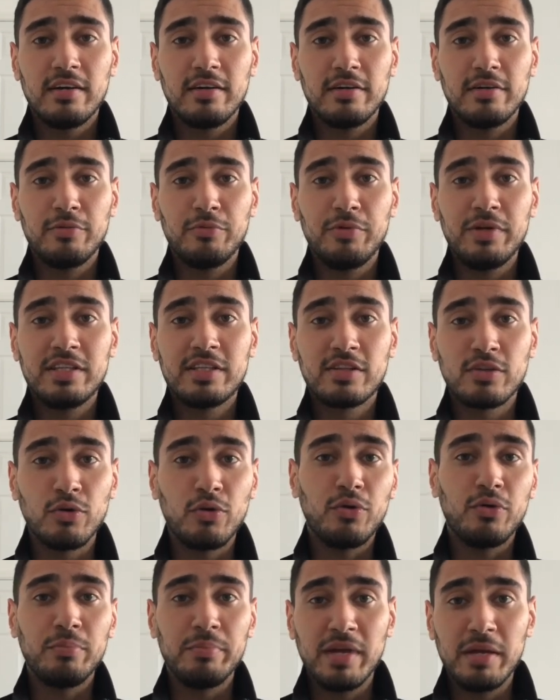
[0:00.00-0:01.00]
we
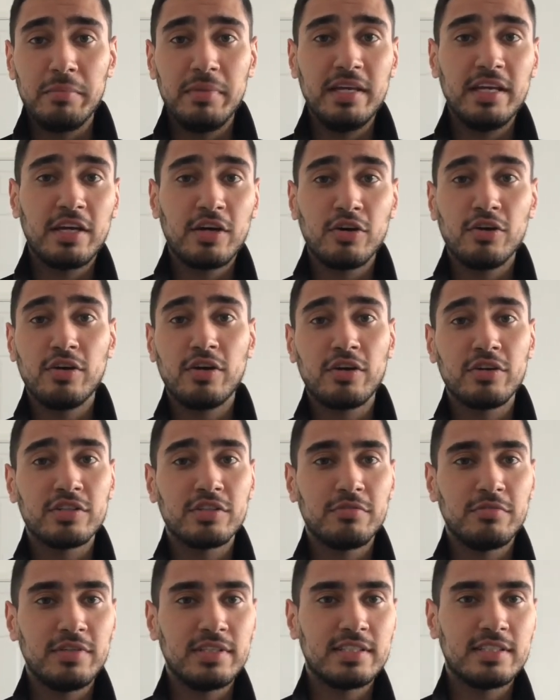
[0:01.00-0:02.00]
thought maybe he could because
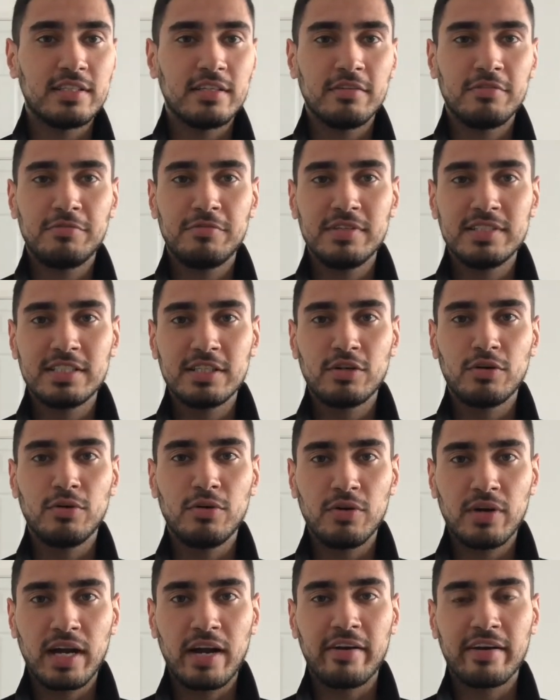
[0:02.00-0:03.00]
of his
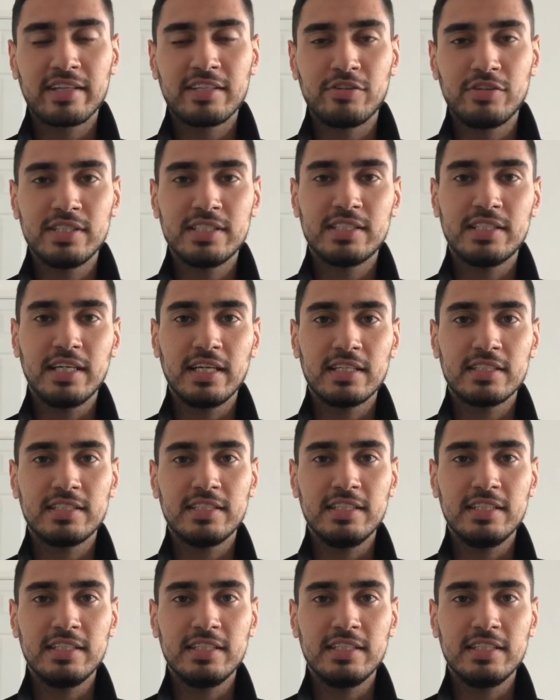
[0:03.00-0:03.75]
physical characteristics.